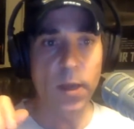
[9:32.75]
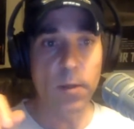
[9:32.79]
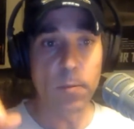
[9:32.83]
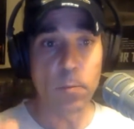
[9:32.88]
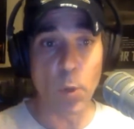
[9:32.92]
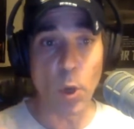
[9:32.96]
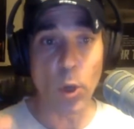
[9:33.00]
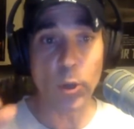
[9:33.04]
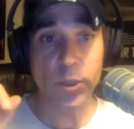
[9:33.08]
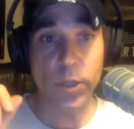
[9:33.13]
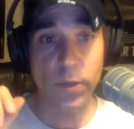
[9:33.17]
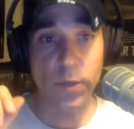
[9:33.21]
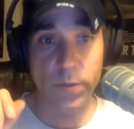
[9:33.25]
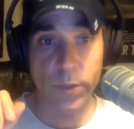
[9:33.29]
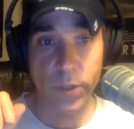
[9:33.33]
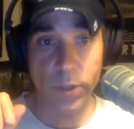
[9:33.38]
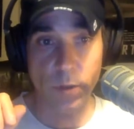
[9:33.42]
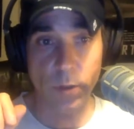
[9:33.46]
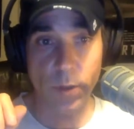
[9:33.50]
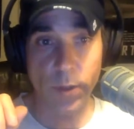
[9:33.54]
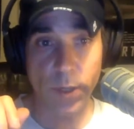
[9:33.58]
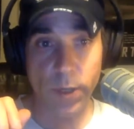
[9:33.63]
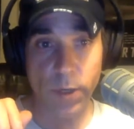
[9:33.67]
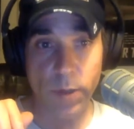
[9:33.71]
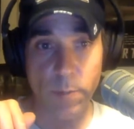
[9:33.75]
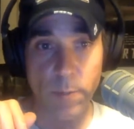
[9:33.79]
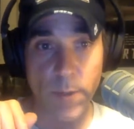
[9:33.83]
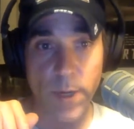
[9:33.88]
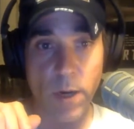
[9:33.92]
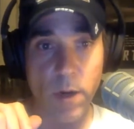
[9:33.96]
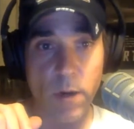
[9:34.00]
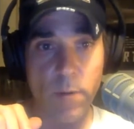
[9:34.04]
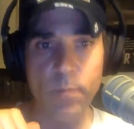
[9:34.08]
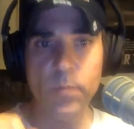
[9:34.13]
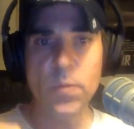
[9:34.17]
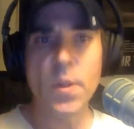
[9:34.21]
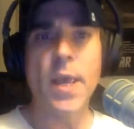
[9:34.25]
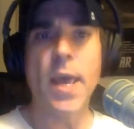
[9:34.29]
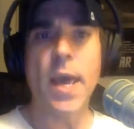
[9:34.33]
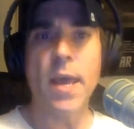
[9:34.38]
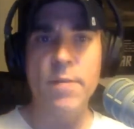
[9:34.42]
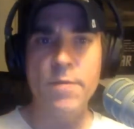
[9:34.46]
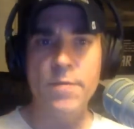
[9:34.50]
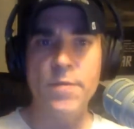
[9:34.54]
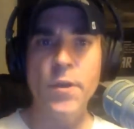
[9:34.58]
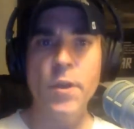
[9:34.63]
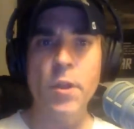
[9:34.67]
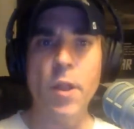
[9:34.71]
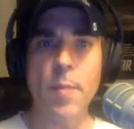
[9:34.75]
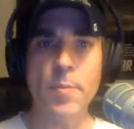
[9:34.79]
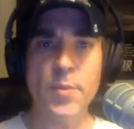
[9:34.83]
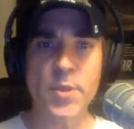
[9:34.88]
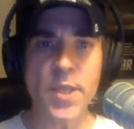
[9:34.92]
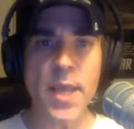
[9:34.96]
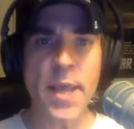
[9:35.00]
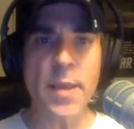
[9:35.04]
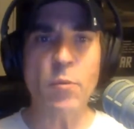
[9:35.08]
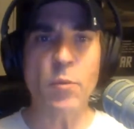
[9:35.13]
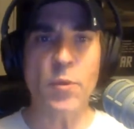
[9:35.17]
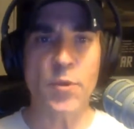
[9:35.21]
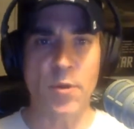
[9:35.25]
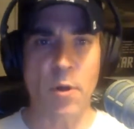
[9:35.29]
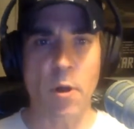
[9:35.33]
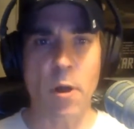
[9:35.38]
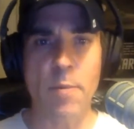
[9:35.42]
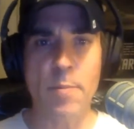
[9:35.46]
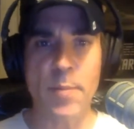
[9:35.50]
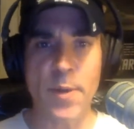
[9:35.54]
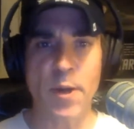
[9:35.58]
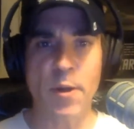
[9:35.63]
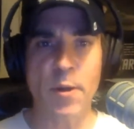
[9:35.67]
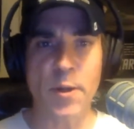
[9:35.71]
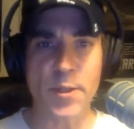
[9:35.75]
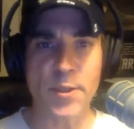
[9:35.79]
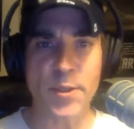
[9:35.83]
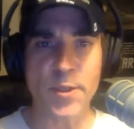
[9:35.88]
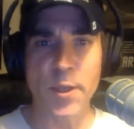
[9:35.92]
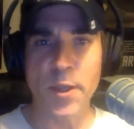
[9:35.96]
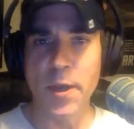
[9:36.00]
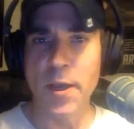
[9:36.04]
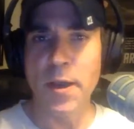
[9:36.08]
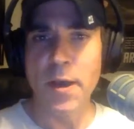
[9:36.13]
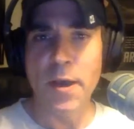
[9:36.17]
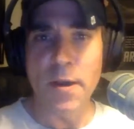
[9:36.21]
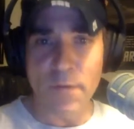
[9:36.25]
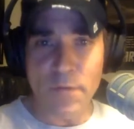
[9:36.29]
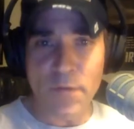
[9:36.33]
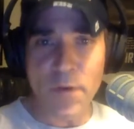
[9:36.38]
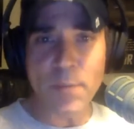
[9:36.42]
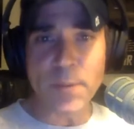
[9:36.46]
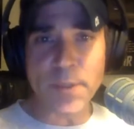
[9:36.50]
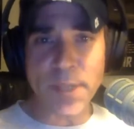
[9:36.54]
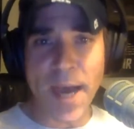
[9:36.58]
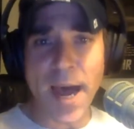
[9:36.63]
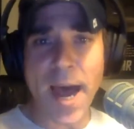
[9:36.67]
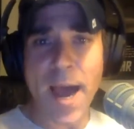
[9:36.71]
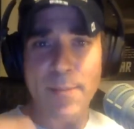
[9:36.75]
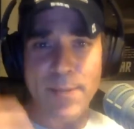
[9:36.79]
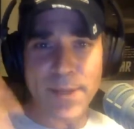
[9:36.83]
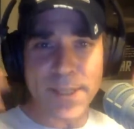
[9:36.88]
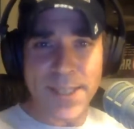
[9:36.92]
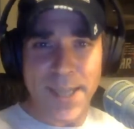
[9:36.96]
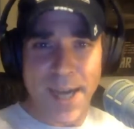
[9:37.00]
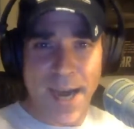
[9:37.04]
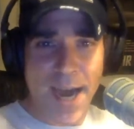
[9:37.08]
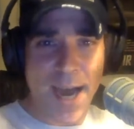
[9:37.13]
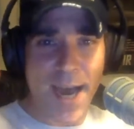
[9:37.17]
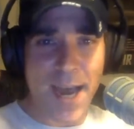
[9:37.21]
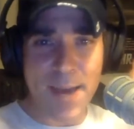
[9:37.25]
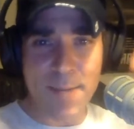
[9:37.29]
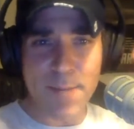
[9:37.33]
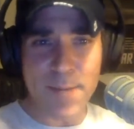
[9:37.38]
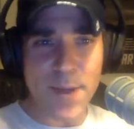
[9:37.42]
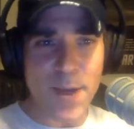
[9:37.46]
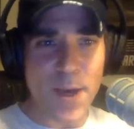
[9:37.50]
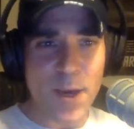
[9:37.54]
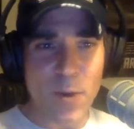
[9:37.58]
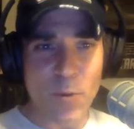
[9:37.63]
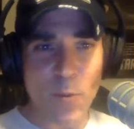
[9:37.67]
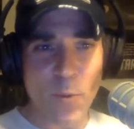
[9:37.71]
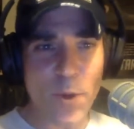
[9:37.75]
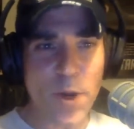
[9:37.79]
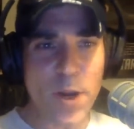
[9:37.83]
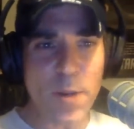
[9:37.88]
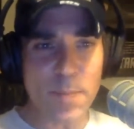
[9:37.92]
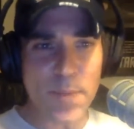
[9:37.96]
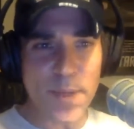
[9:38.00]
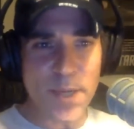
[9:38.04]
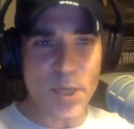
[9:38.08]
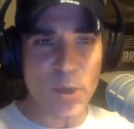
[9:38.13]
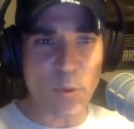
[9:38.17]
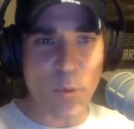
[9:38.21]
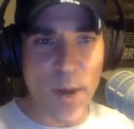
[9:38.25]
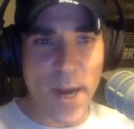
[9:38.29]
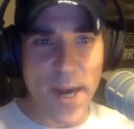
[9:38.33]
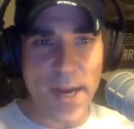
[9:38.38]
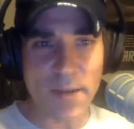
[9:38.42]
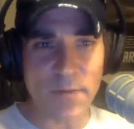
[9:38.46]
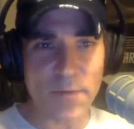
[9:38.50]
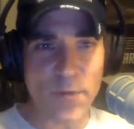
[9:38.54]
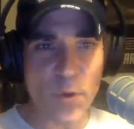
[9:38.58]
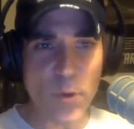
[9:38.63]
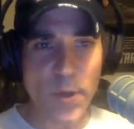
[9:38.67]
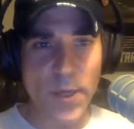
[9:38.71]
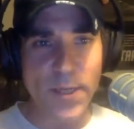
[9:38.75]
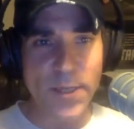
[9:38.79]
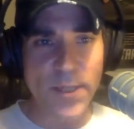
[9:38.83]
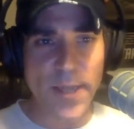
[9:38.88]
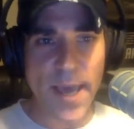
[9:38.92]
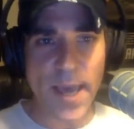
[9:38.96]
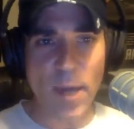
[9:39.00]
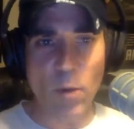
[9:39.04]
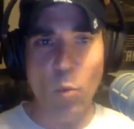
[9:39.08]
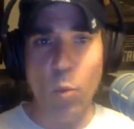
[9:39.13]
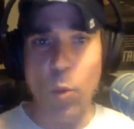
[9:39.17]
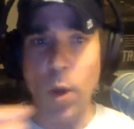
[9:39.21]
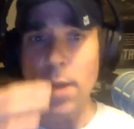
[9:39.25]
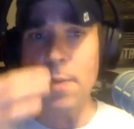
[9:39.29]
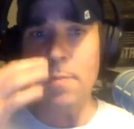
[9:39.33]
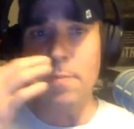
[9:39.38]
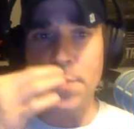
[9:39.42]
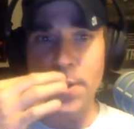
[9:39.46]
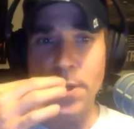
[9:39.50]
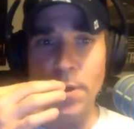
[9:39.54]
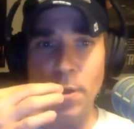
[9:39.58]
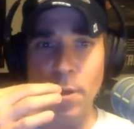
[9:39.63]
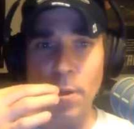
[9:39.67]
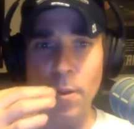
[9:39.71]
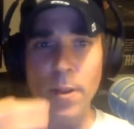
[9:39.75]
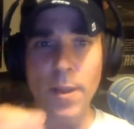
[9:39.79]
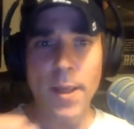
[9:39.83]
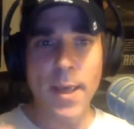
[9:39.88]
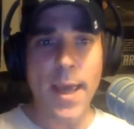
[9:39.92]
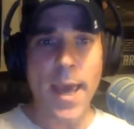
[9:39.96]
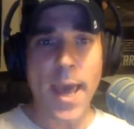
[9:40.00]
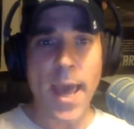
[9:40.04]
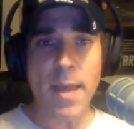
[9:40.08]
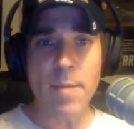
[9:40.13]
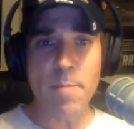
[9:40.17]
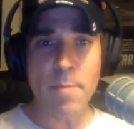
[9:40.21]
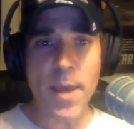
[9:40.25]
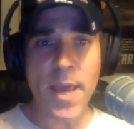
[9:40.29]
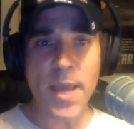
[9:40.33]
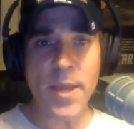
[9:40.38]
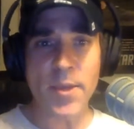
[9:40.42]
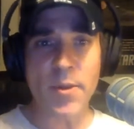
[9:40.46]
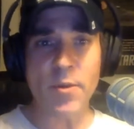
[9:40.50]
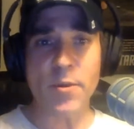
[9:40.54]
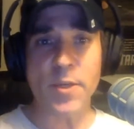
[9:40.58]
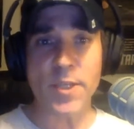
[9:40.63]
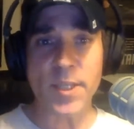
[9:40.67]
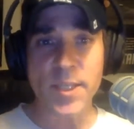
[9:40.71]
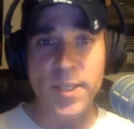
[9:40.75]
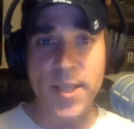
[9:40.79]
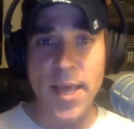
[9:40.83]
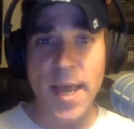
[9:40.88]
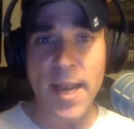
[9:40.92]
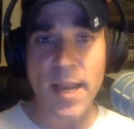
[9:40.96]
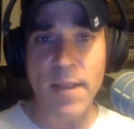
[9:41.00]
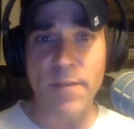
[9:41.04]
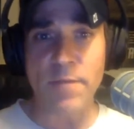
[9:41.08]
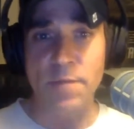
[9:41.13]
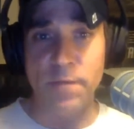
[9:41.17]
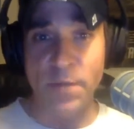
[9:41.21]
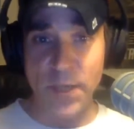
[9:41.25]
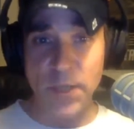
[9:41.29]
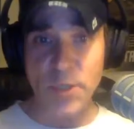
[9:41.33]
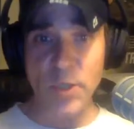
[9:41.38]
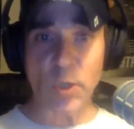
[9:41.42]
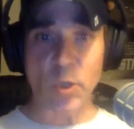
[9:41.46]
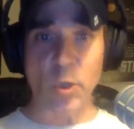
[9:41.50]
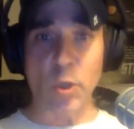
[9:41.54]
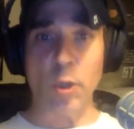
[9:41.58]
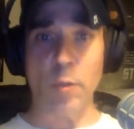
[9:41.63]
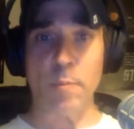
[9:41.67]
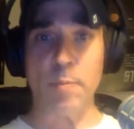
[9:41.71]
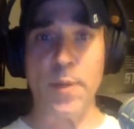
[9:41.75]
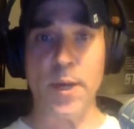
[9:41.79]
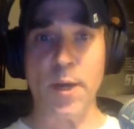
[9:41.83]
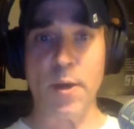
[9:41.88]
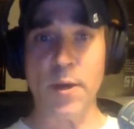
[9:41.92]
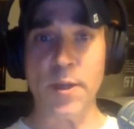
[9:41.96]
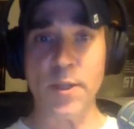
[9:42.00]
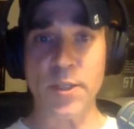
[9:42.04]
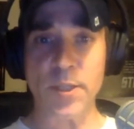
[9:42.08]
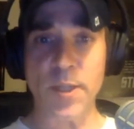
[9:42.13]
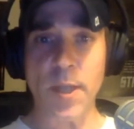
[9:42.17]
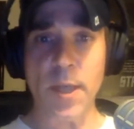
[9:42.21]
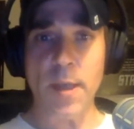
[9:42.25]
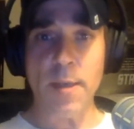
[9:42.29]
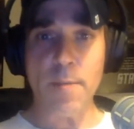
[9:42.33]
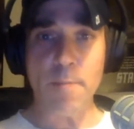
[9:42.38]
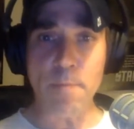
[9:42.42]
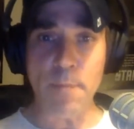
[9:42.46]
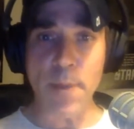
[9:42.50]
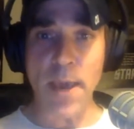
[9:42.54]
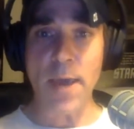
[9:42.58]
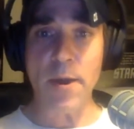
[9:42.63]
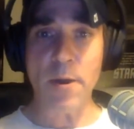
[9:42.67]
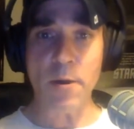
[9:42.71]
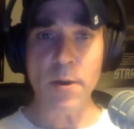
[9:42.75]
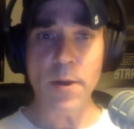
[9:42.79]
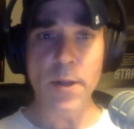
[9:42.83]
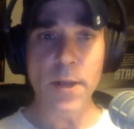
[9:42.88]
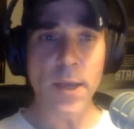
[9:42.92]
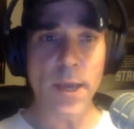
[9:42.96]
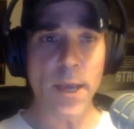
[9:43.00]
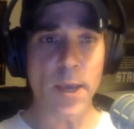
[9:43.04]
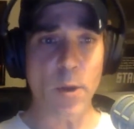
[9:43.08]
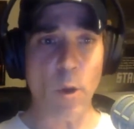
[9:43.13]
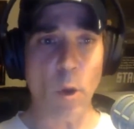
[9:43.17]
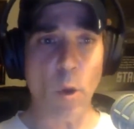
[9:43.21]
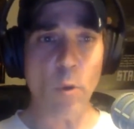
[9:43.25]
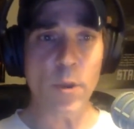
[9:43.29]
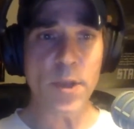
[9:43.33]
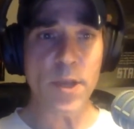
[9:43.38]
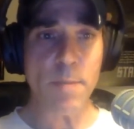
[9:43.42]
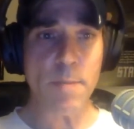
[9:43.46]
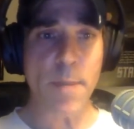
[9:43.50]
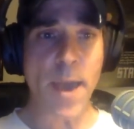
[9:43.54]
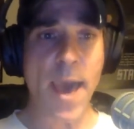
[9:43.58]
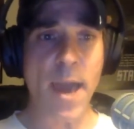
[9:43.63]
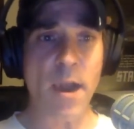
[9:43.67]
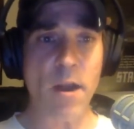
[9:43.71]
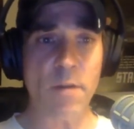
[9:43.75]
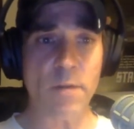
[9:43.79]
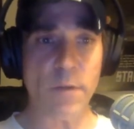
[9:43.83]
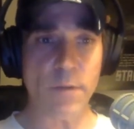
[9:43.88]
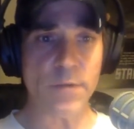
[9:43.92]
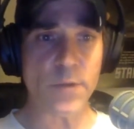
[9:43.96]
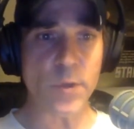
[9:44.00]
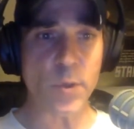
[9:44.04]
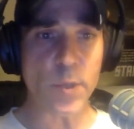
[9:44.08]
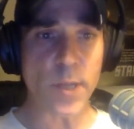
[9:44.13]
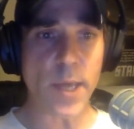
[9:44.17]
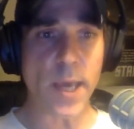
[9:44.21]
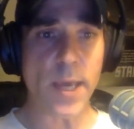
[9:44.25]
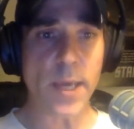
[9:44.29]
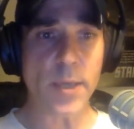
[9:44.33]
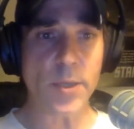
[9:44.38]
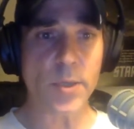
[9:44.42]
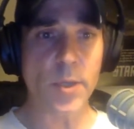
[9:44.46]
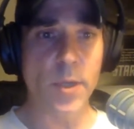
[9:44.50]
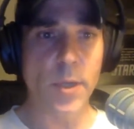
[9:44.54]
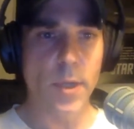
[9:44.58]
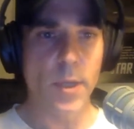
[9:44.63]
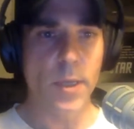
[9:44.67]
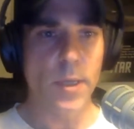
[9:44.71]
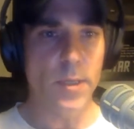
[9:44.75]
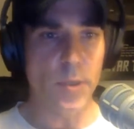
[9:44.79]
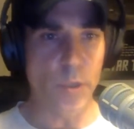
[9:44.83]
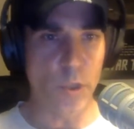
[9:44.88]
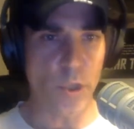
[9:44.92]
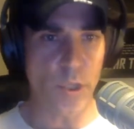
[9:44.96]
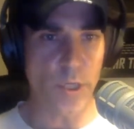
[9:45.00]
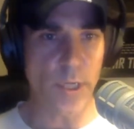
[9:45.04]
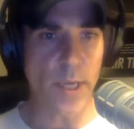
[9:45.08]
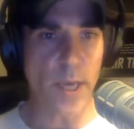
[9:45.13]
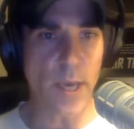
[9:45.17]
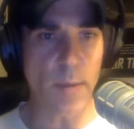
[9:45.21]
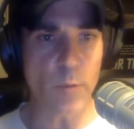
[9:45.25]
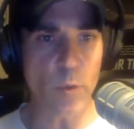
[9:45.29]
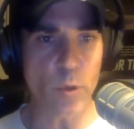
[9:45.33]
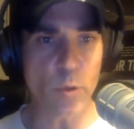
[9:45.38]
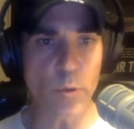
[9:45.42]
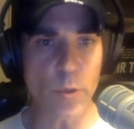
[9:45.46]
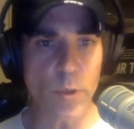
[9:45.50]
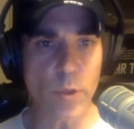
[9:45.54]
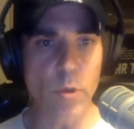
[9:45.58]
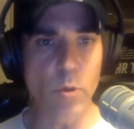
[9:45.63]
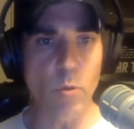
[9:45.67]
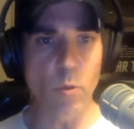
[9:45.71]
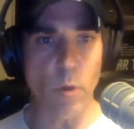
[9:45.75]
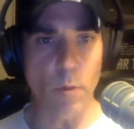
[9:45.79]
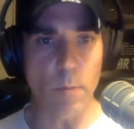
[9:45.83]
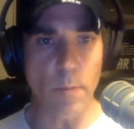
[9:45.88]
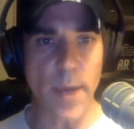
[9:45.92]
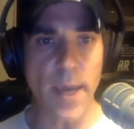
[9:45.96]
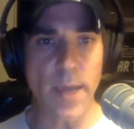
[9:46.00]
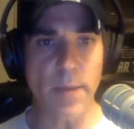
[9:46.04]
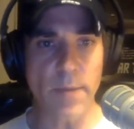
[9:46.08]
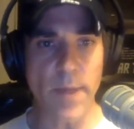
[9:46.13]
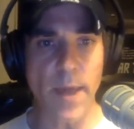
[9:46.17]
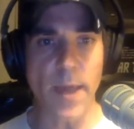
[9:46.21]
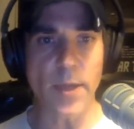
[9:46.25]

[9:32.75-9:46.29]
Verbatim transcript: Most of us look into the mirror and feel upset with our appearance. From time to time, wouldn't it be great if you could take one pill and make your aesthetic physical appearance better in only a matter of a few days? GM New You will make that